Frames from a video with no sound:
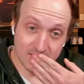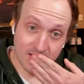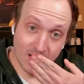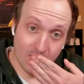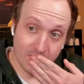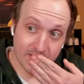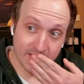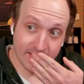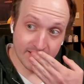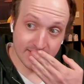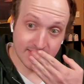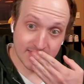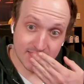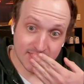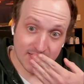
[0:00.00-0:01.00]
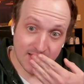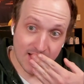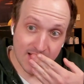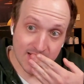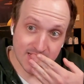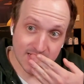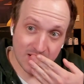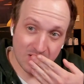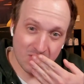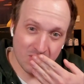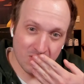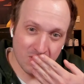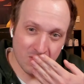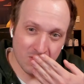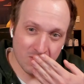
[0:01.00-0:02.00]
Oh, he is.
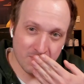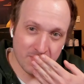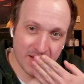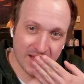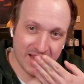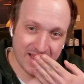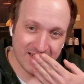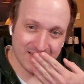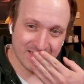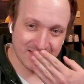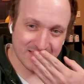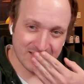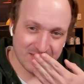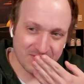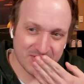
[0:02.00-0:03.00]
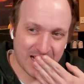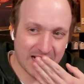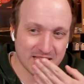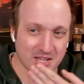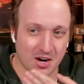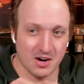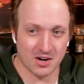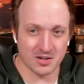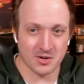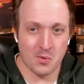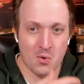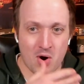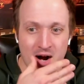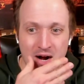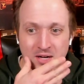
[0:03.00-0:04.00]
Oh, man. That's hard to
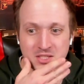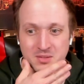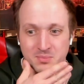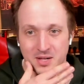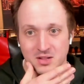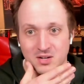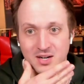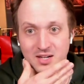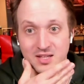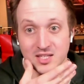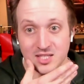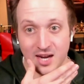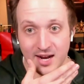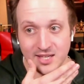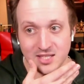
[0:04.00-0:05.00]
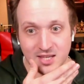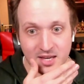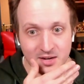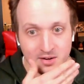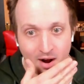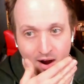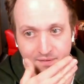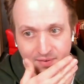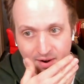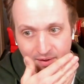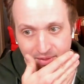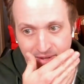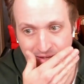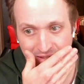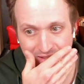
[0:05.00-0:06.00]
watch, man. Look at this guy. He's getting off on
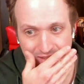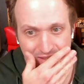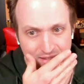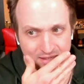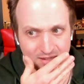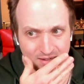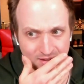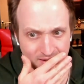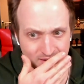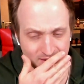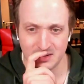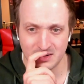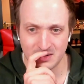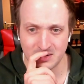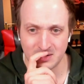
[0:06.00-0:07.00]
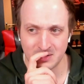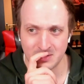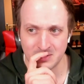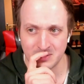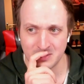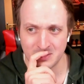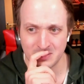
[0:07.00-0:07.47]
this. Oh.